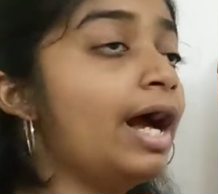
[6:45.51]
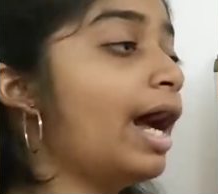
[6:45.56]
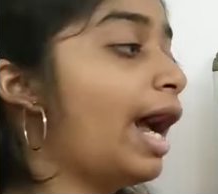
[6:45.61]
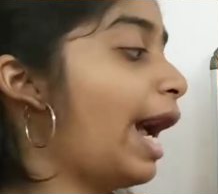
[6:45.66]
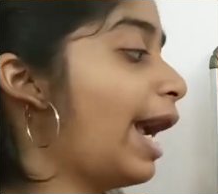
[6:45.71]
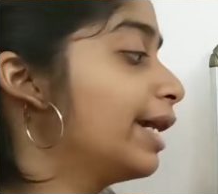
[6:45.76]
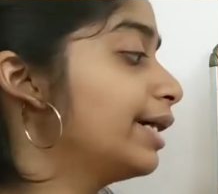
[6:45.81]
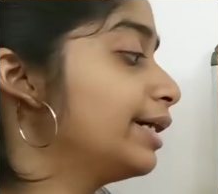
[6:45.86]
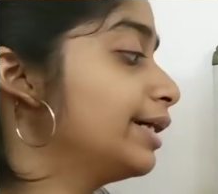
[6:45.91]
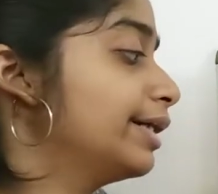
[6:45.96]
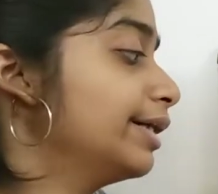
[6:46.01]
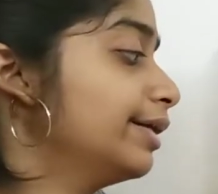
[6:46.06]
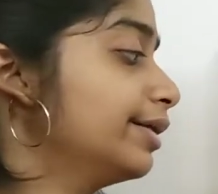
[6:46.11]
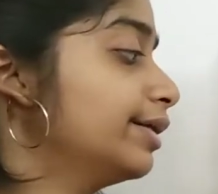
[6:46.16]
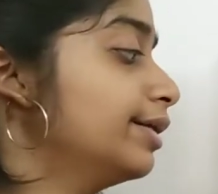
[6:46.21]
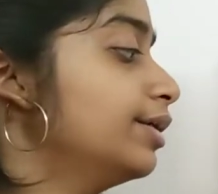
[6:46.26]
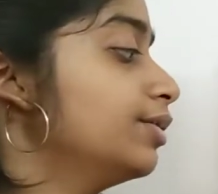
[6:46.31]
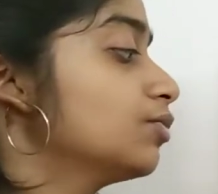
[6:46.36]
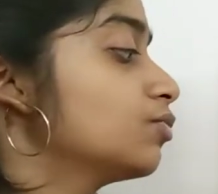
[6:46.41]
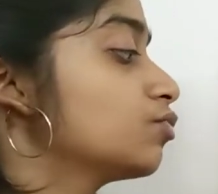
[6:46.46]
and
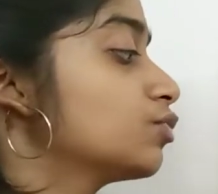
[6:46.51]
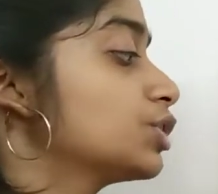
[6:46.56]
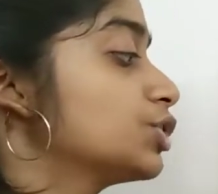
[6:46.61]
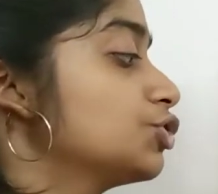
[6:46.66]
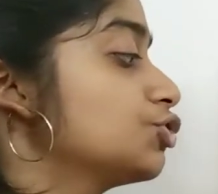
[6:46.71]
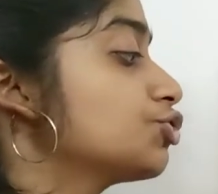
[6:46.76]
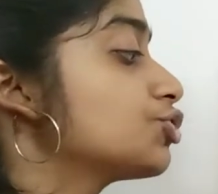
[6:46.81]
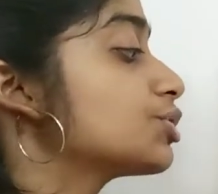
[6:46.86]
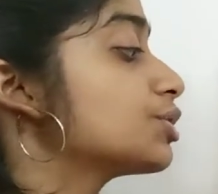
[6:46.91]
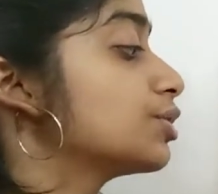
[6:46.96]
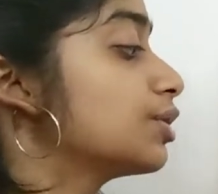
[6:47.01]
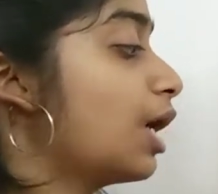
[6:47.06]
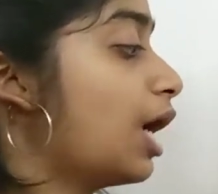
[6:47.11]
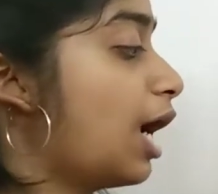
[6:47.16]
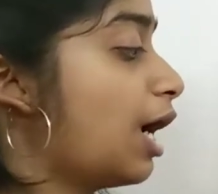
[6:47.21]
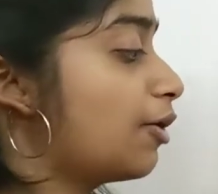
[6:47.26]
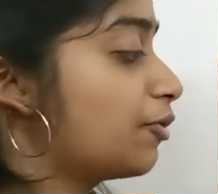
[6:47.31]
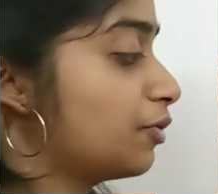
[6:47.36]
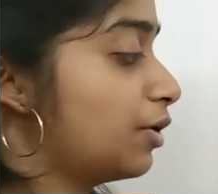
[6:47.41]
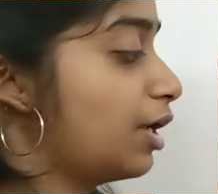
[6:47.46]
did, which
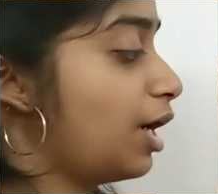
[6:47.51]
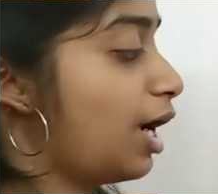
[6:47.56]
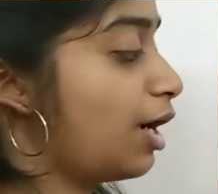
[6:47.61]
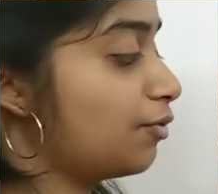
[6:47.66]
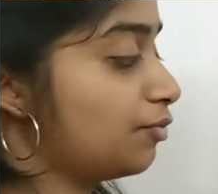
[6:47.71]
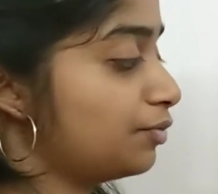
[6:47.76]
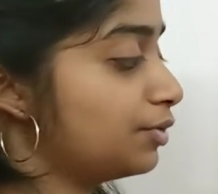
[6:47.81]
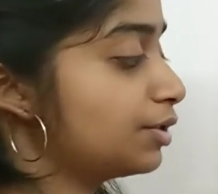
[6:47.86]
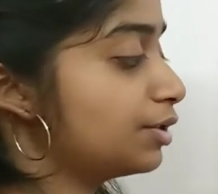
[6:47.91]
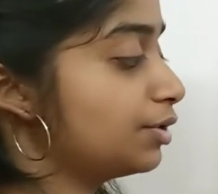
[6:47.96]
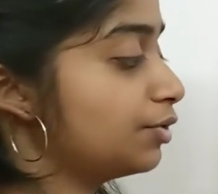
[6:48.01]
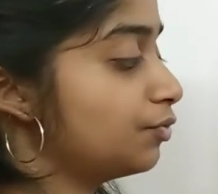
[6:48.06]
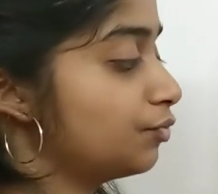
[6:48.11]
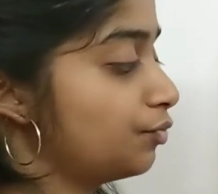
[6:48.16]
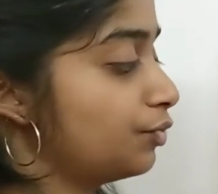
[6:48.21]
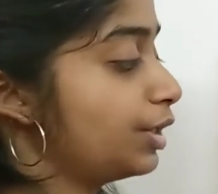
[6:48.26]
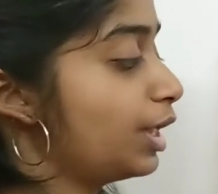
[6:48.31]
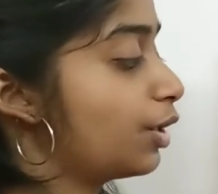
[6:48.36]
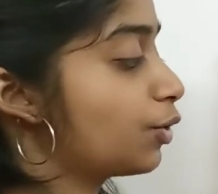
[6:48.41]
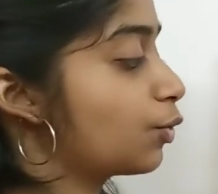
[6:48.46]
after
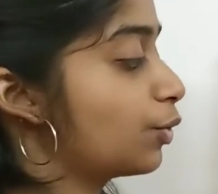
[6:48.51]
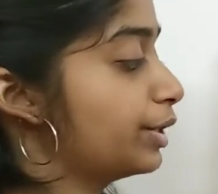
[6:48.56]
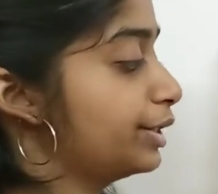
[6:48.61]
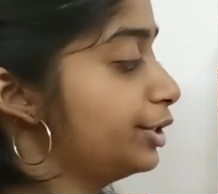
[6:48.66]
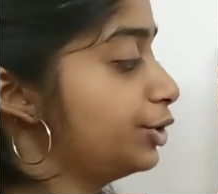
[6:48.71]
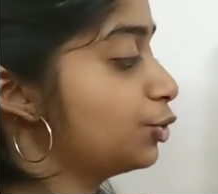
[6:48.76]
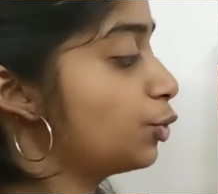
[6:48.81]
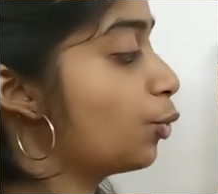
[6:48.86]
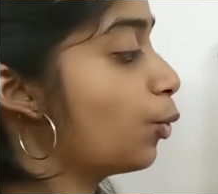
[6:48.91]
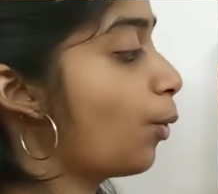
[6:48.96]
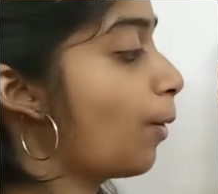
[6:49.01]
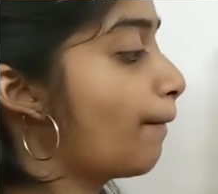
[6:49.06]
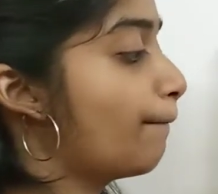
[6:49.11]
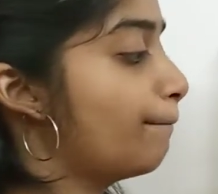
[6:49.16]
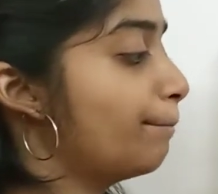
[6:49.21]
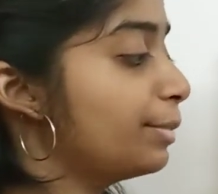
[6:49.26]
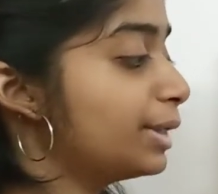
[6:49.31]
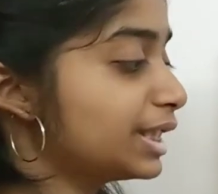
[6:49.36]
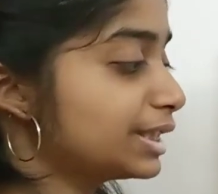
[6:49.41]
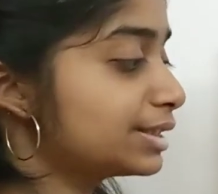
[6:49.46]
we are going to
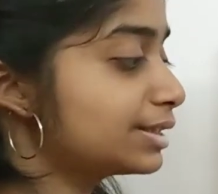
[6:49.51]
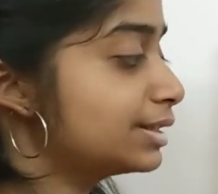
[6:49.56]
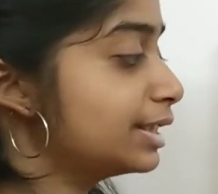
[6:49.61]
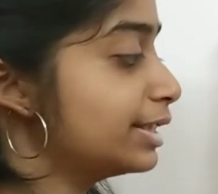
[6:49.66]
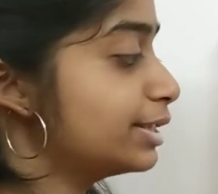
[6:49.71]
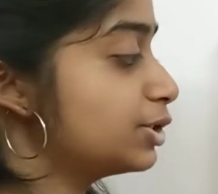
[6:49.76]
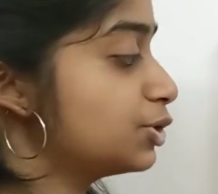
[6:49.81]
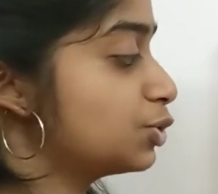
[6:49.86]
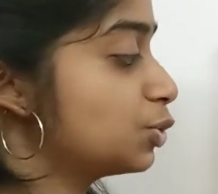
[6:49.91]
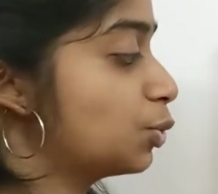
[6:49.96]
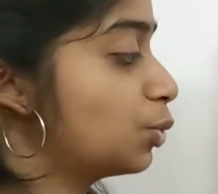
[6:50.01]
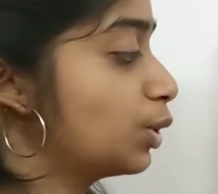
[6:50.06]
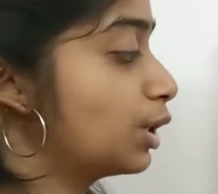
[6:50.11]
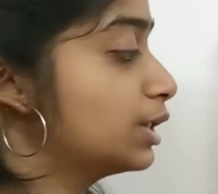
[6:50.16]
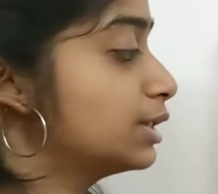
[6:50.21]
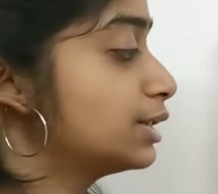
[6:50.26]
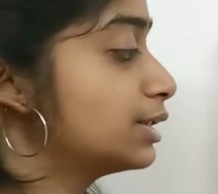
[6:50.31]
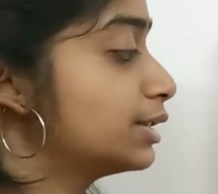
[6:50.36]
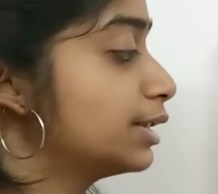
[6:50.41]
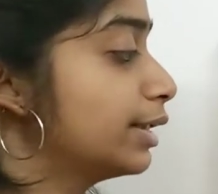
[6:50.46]
mix these two
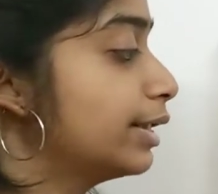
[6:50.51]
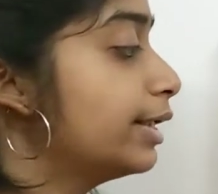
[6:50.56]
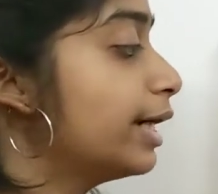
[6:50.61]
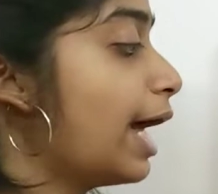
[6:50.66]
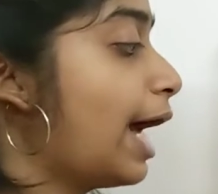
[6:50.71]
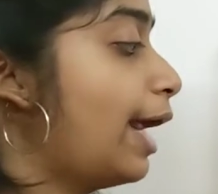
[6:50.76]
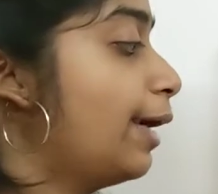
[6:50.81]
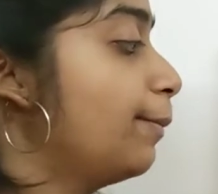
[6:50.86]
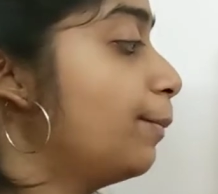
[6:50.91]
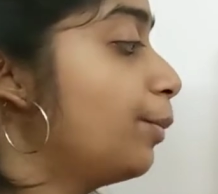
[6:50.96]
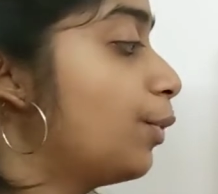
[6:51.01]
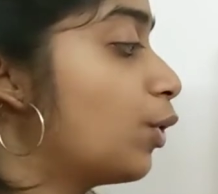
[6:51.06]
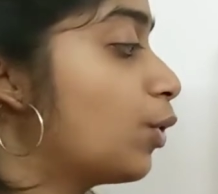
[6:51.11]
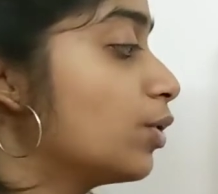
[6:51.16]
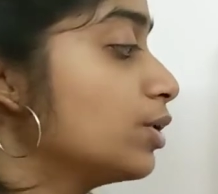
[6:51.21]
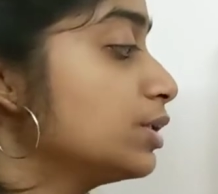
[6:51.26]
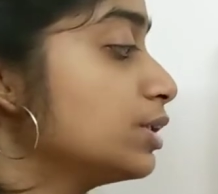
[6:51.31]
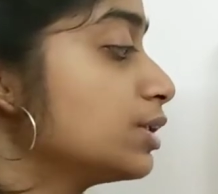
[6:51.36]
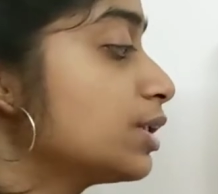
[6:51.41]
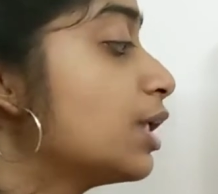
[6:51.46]
words, did and
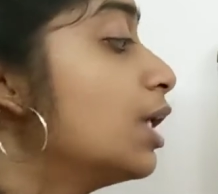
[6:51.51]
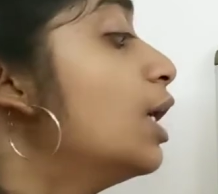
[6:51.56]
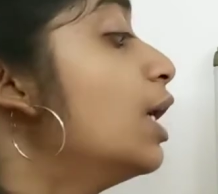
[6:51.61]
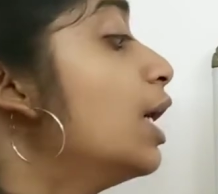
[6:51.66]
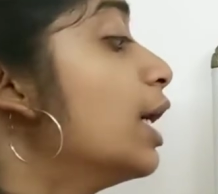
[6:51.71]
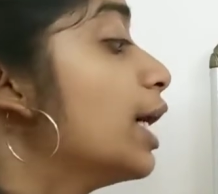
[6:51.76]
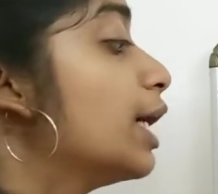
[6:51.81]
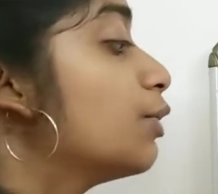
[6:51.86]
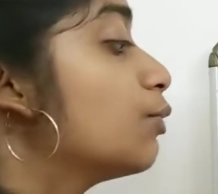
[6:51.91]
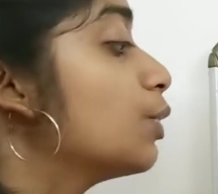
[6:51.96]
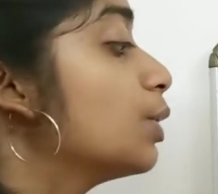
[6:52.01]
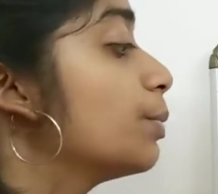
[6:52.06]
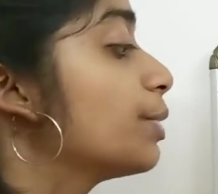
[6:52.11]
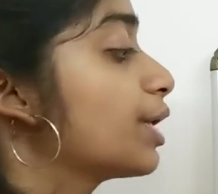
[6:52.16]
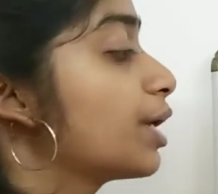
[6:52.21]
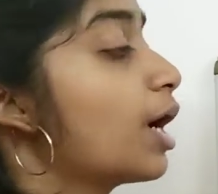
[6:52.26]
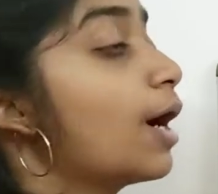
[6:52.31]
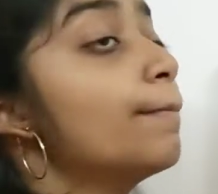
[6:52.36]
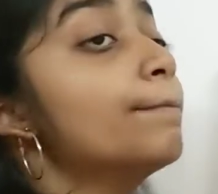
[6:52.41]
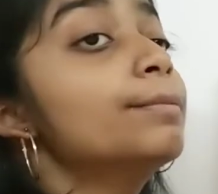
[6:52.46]
post, it will
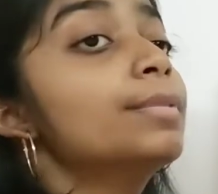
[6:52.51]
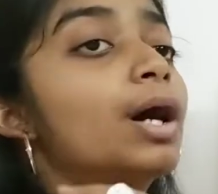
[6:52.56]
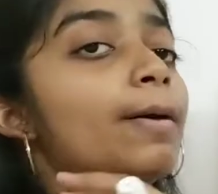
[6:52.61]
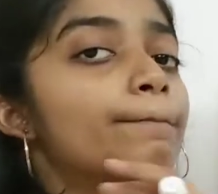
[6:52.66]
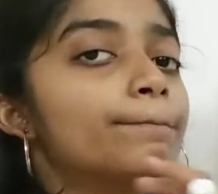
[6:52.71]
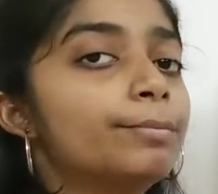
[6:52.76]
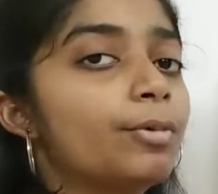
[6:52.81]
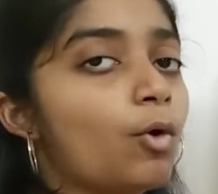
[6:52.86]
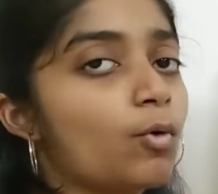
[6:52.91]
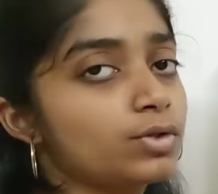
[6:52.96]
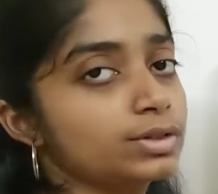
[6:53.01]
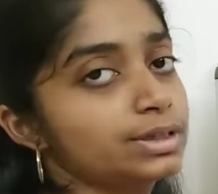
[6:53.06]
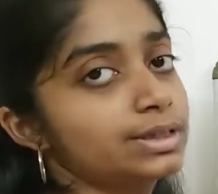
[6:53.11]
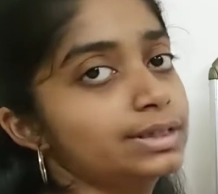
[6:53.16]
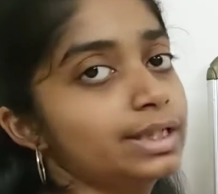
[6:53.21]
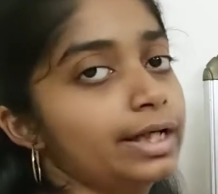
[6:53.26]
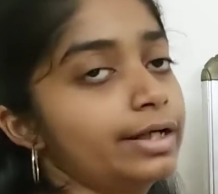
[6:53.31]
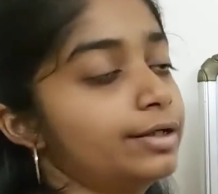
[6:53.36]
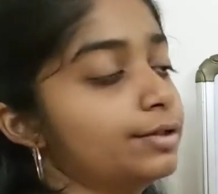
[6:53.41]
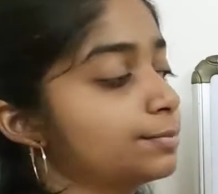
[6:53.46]
become
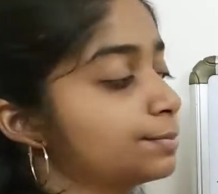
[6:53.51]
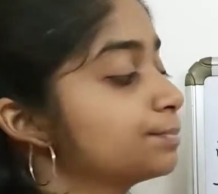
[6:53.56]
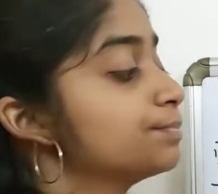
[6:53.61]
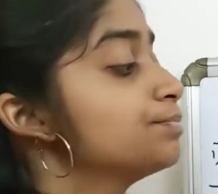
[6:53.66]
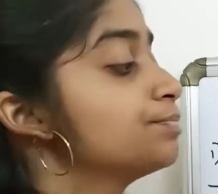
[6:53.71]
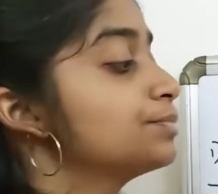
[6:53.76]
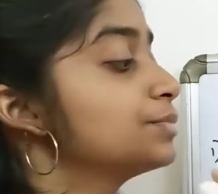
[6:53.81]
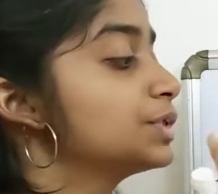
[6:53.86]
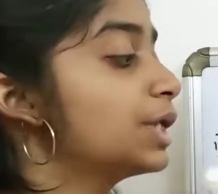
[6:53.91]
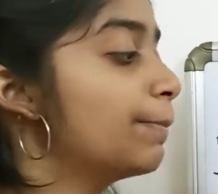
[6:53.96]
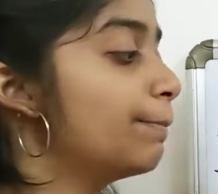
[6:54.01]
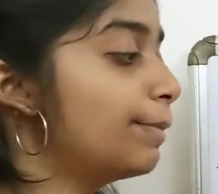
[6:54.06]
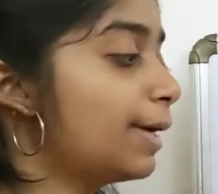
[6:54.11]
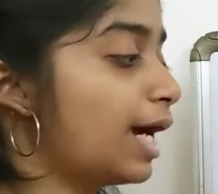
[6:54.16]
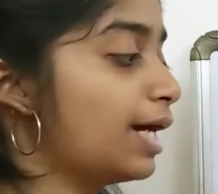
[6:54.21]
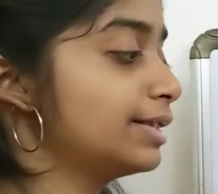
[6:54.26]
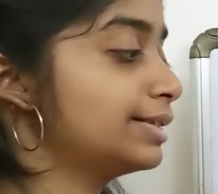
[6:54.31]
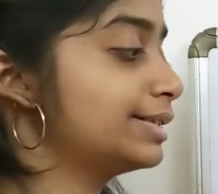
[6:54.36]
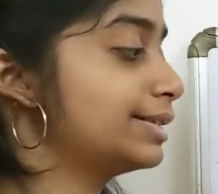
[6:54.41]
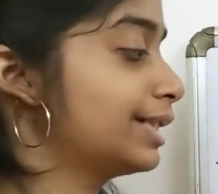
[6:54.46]
posted, the
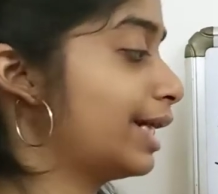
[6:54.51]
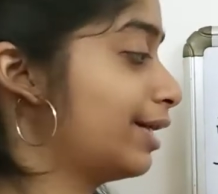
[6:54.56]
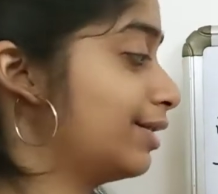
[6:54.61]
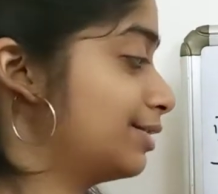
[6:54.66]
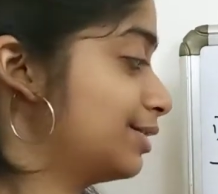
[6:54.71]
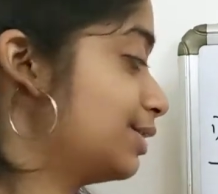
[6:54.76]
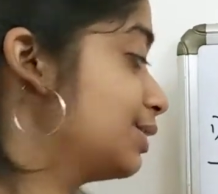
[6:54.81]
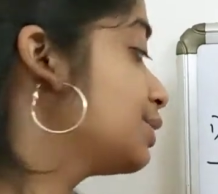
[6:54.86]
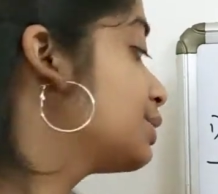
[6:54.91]
past tense.